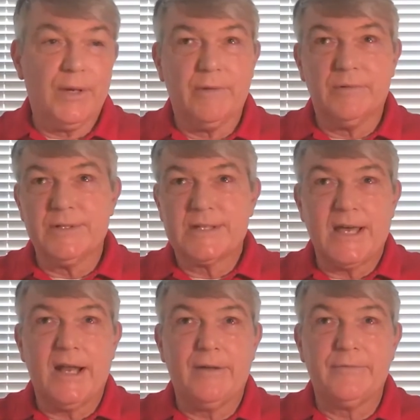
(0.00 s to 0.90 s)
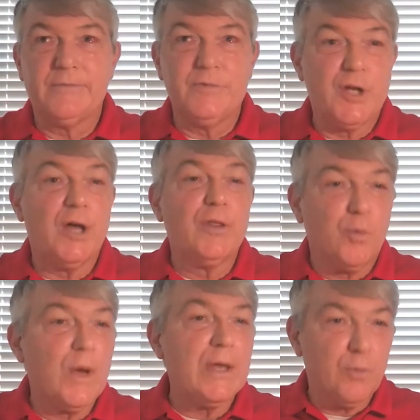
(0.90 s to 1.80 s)
and it was kind of done
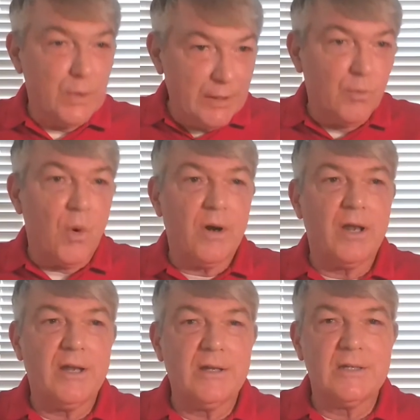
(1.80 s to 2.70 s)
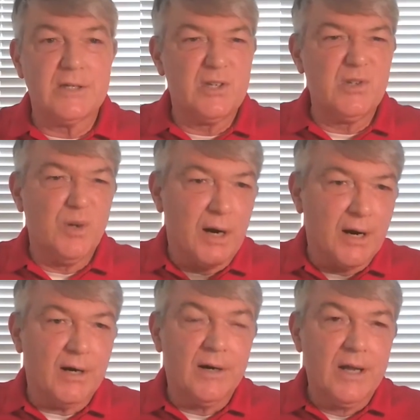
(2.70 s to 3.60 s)
the way we wanted it to suit
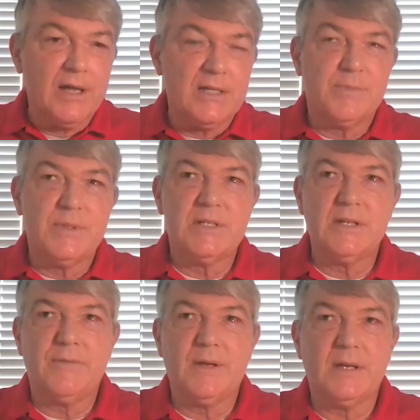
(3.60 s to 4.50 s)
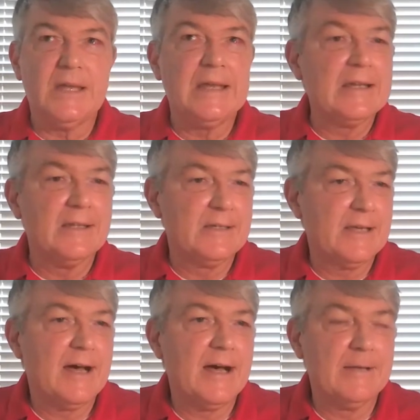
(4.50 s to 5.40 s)
our specific need at the
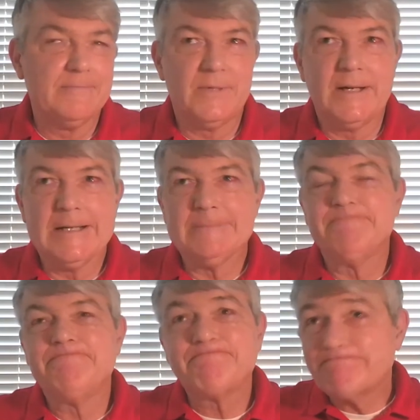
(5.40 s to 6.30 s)
time, right?